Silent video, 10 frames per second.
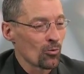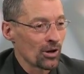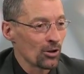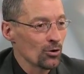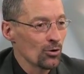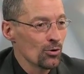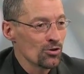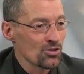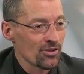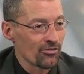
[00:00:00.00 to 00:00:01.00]
We
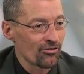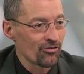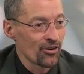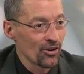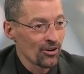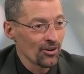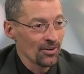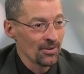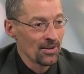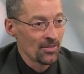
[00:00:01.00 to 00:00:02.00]
lose the
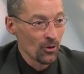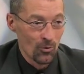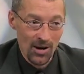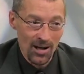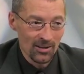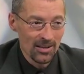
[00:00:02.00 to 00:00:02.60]
fear that we're not going